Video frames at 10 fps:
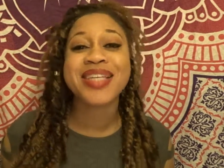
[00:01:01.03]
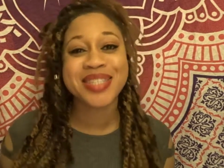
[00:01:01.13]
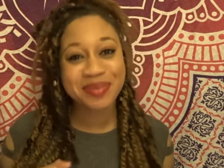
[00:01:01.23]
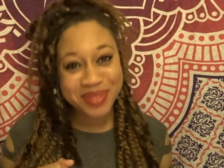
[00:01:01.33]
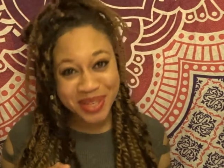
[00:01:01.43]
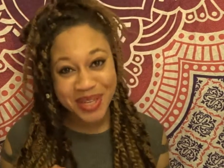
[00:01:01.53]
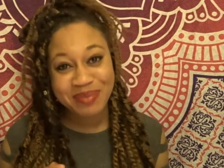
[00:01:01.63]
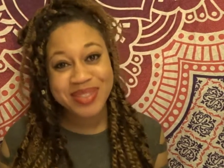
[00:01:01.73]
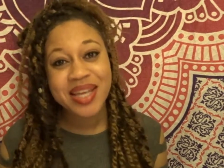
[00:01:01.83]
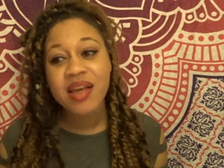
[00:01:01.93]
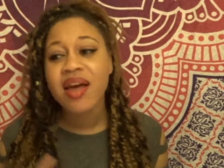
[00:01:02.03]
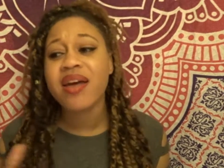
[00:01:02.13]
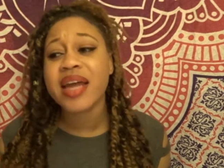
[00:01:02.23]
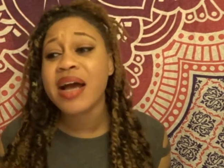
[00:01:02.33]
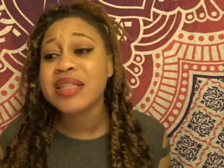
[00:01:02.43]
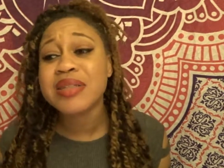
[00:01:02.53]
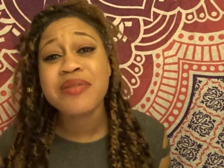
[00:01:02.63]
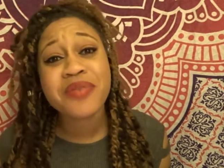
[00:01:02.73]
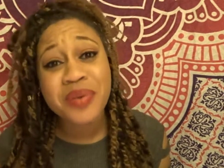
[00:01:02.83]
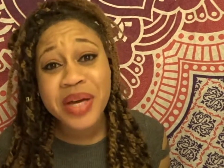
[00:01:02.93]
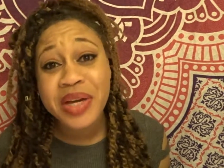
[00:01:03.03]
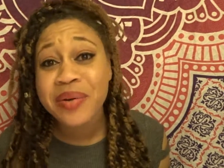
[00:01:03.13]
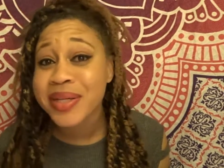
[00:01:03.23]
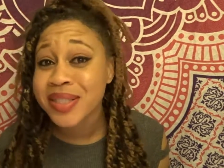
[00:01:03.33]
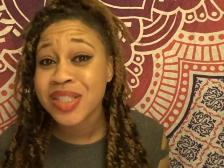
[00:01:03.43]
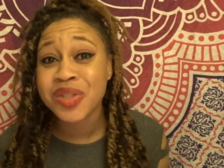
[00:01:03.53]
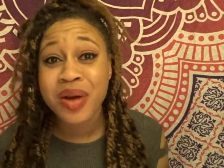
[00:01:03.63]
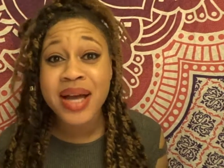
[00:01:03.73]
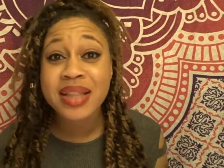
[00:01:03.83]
some tips on how to avoid crusty dry